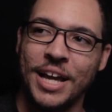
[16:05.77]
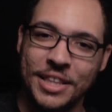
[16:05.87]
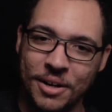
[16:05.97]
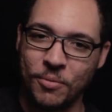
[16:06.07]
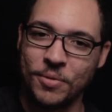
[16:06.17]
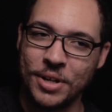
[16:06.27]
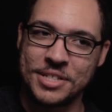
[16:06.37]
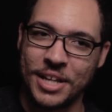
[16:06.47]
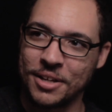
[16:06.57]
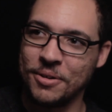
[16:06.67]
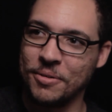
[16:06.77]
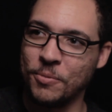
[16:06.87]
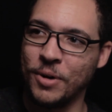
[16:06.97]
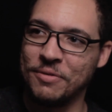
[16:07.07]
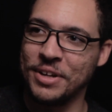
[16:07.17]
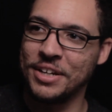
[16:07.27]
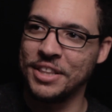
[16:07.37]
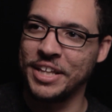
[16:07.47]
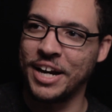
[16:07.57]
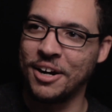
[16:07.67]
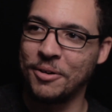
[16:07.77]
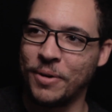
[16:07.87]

and then it's like waving in the air